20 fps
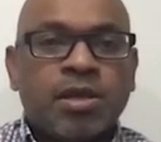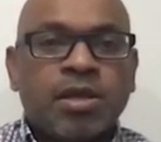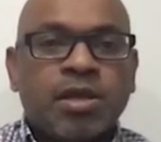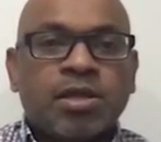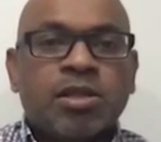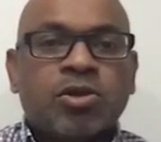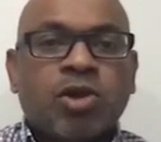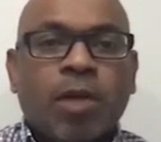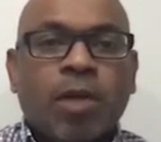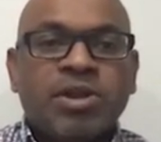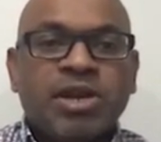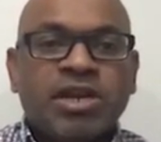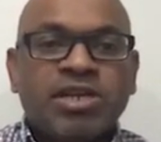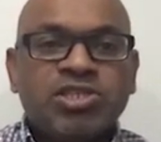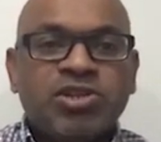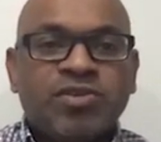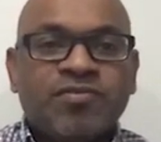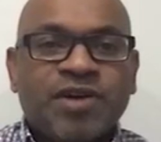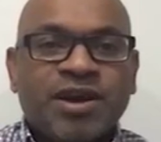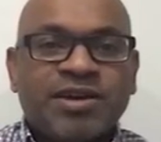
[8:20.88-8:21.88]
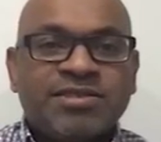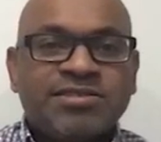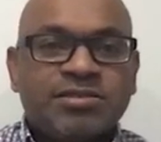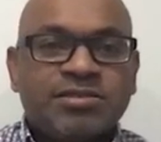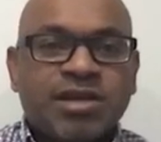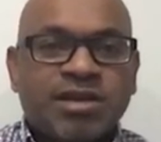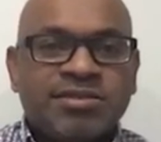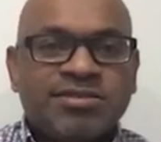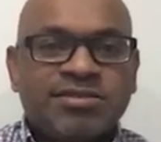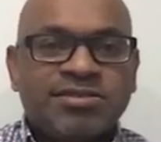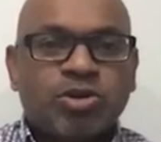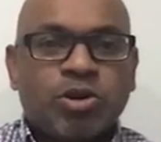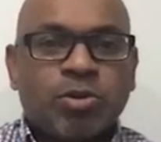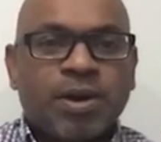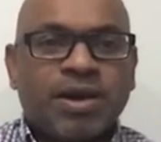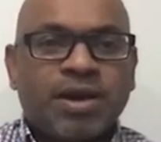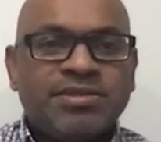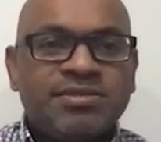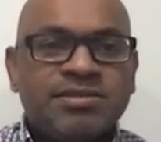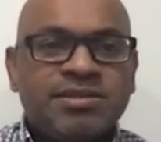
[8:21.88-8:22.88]
The combination of
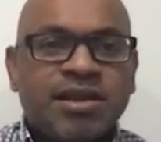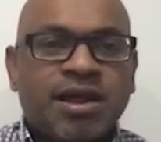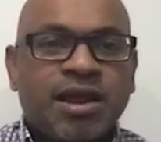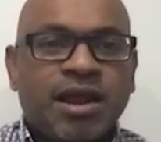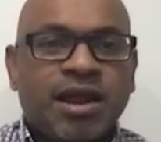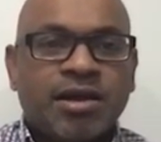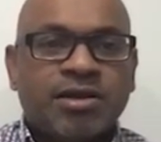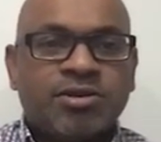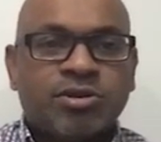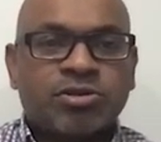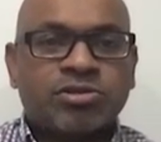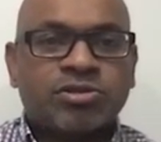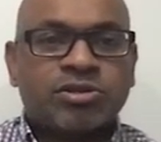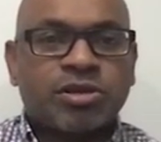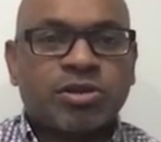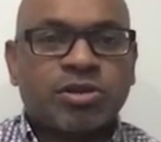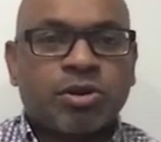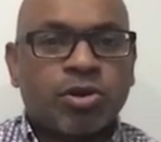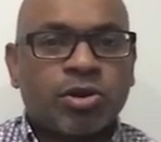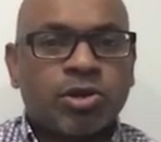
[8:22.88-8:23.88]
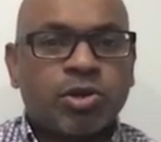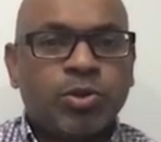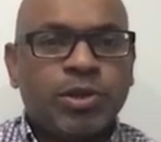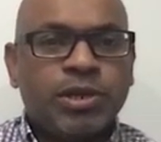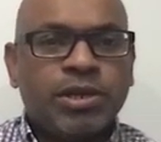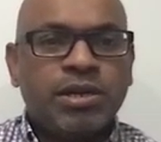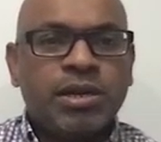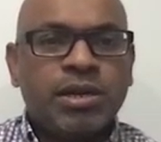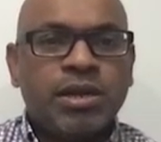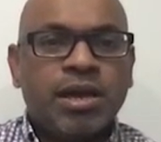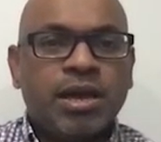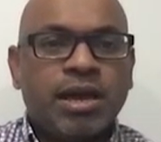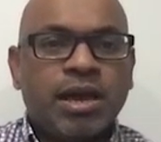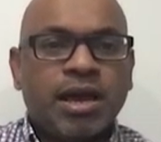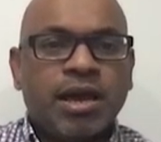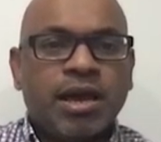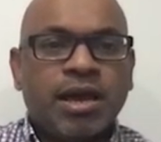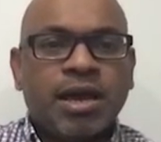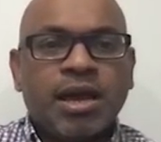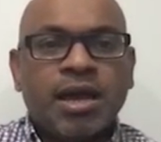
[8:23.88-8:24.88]
azithromycin and hydroxychloroquine
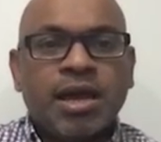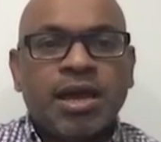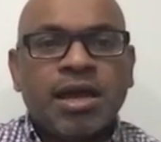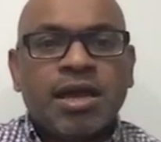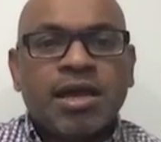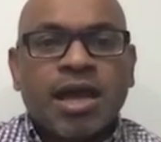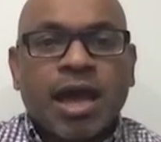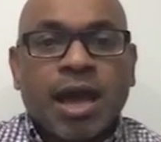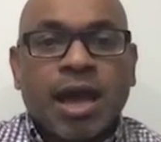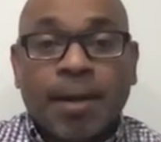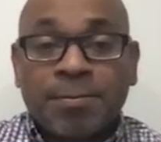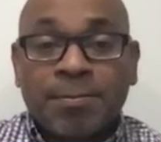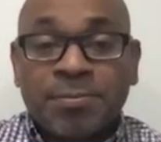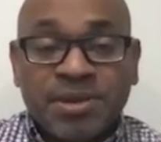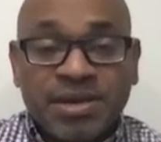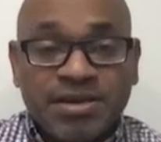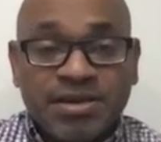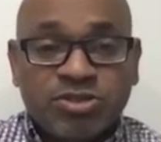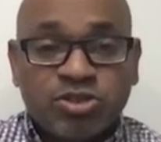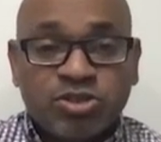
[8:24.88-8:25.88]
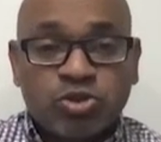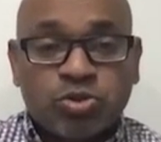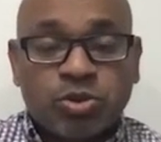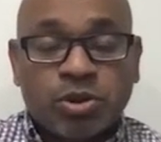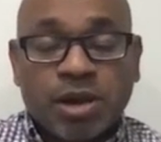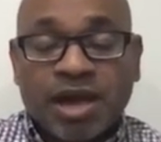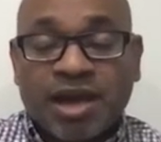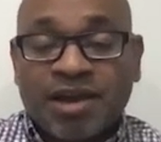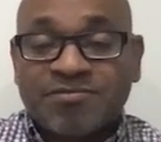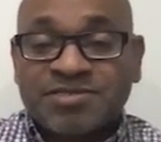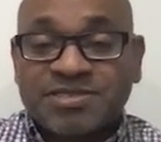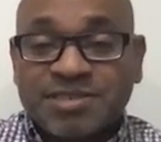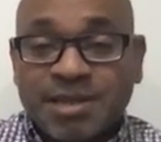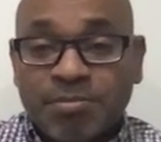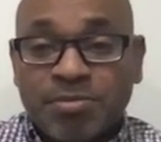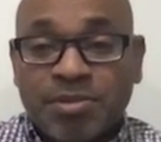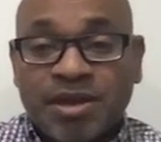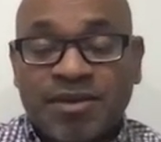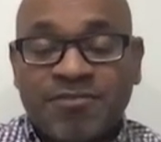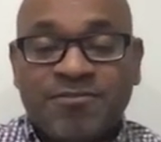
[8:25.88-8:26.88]
appears to have
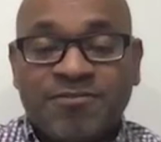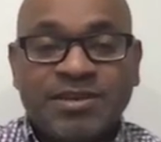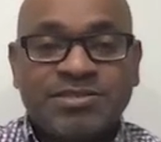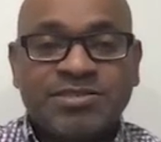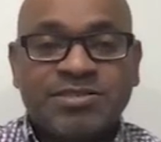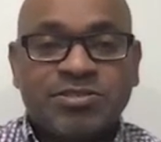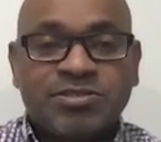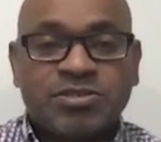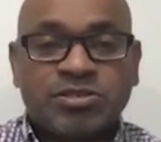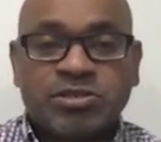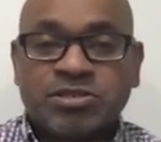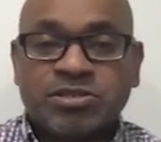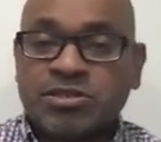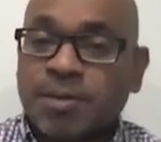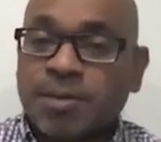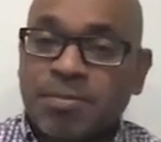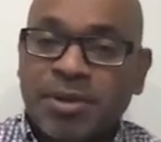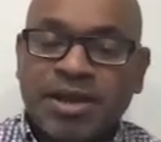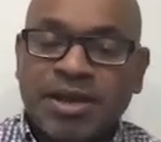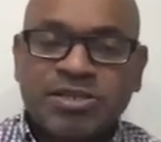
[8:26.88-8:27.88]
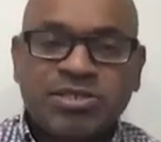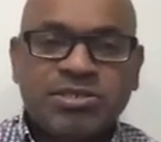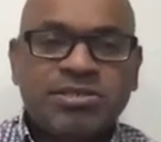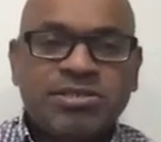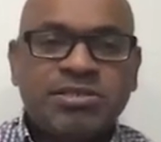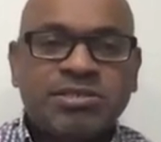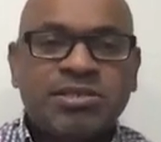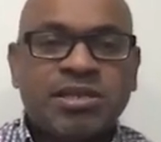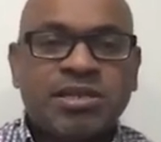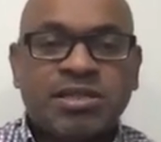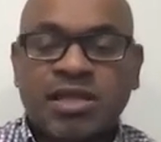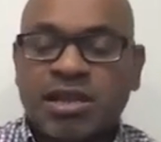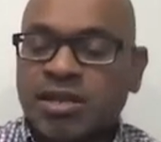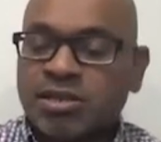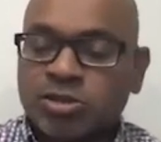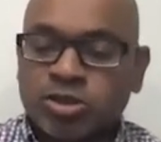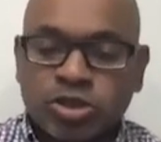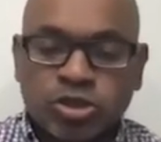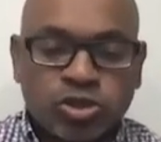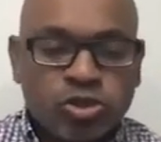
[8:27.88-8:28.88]
some effects in some patients. There are
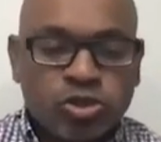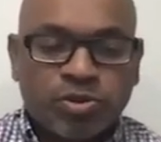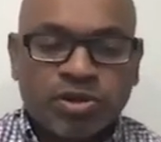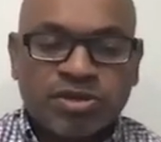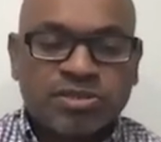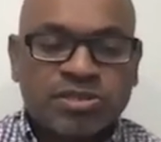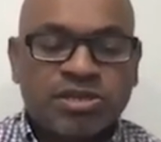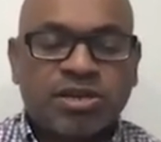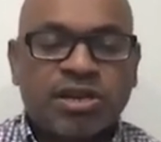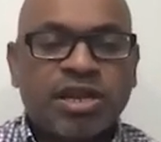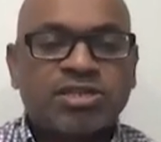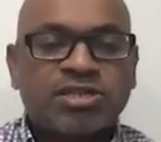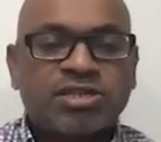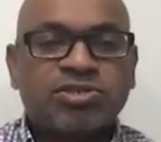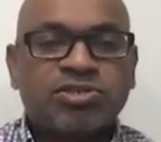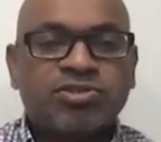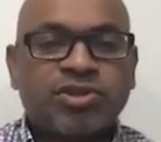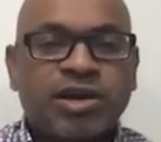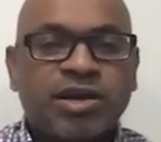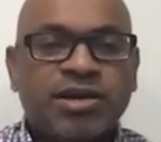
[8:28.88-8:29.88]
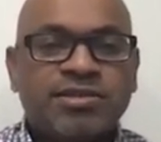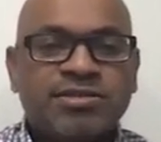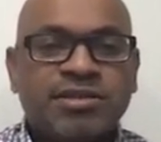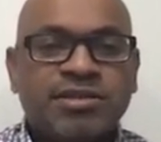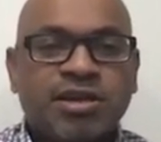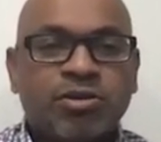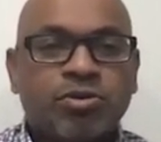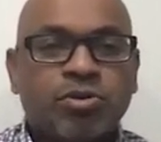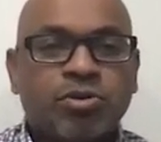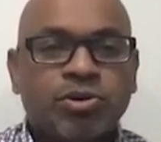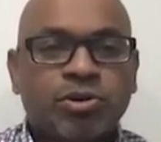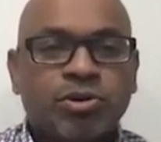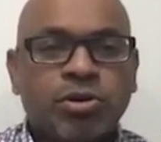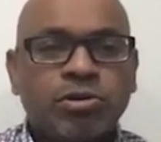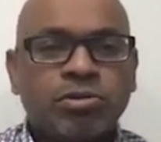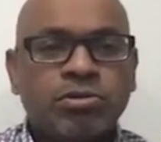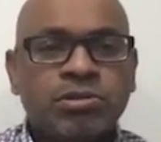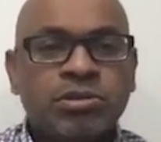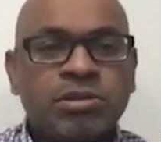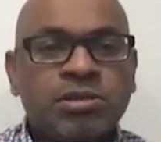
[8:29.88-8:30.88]
numerous international trials now going
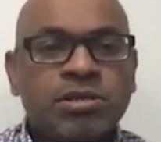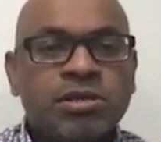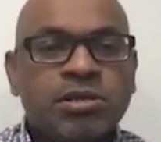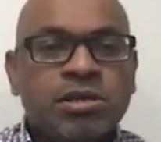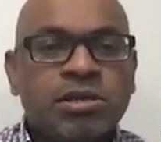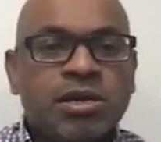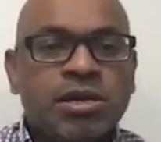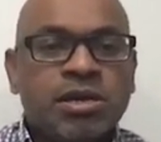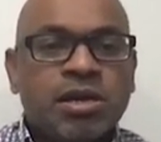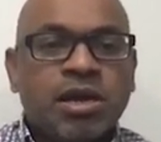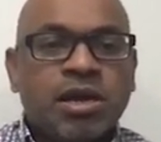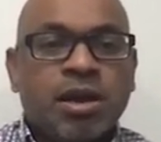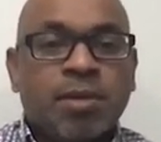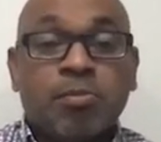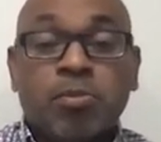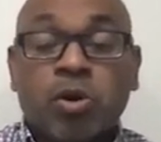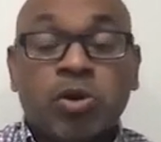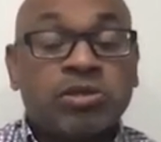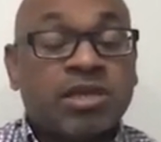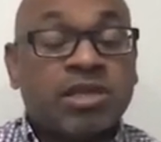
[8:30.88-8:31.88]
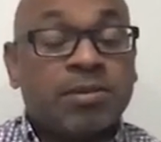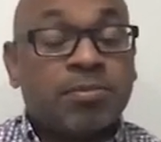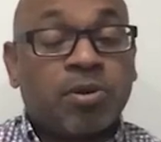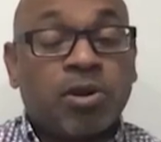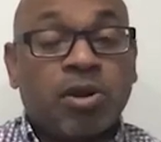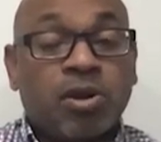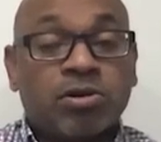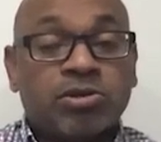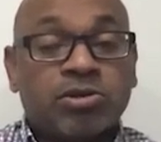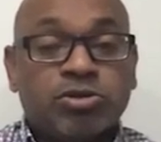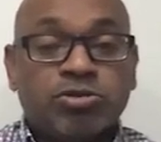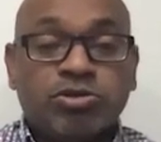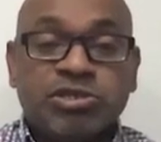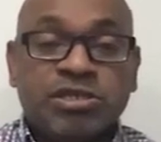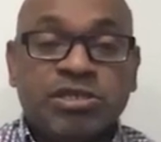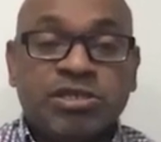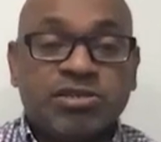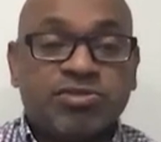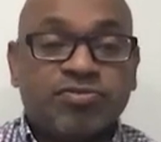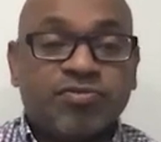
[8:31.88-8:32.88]
on. Both can prolong QT
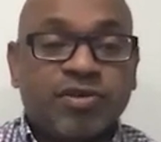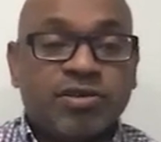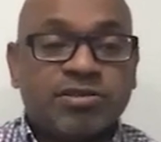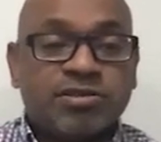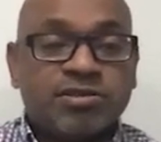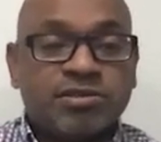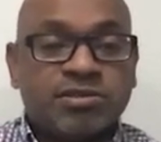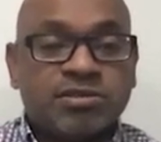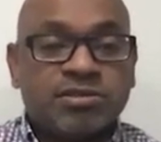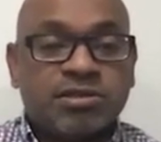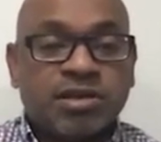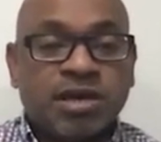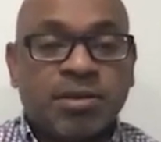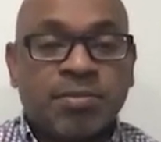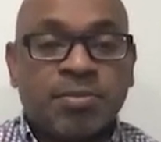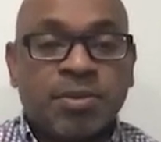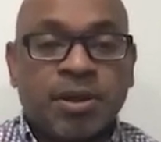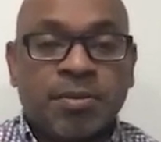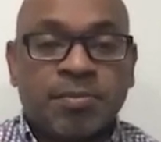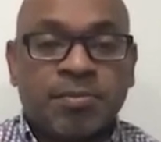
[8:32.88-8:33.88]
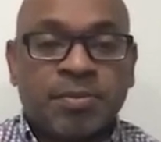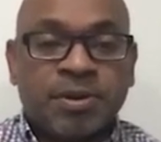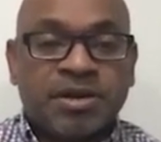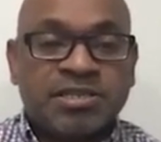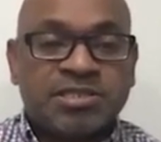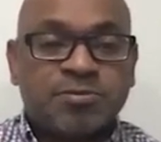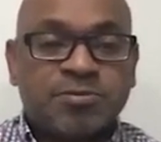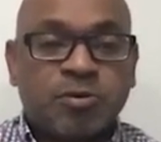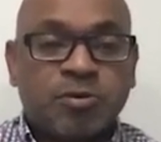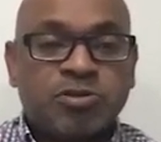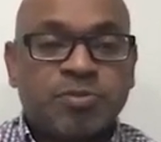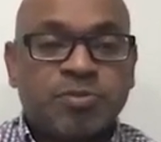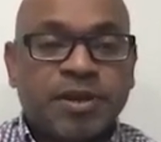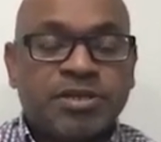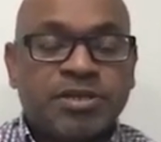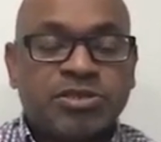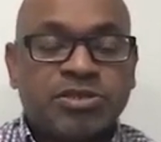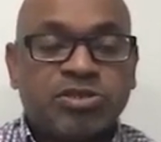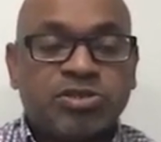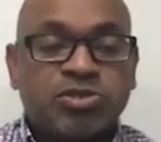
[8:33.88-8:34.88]
intervals and predispose
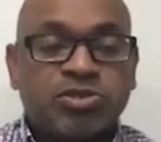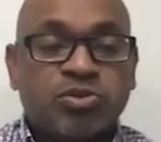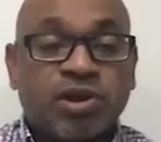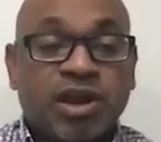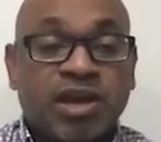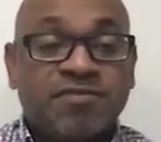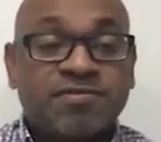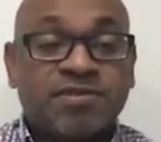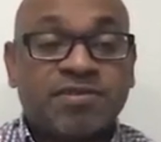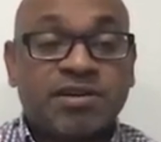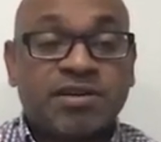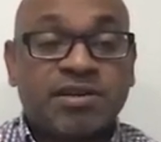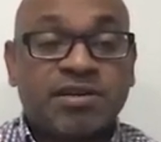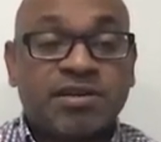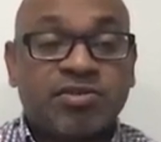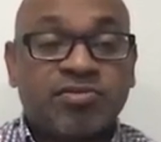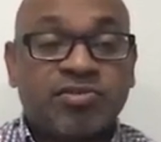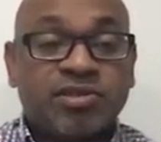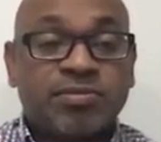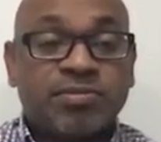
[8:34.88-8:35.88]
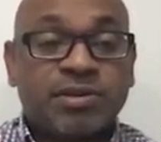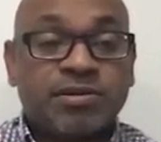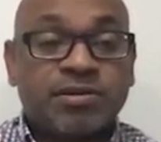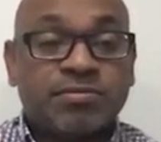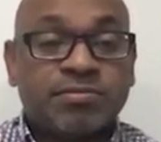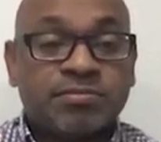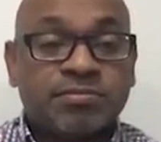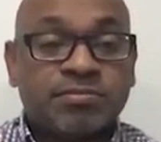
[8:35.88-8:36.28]
patients to life-threatening arrhythmia.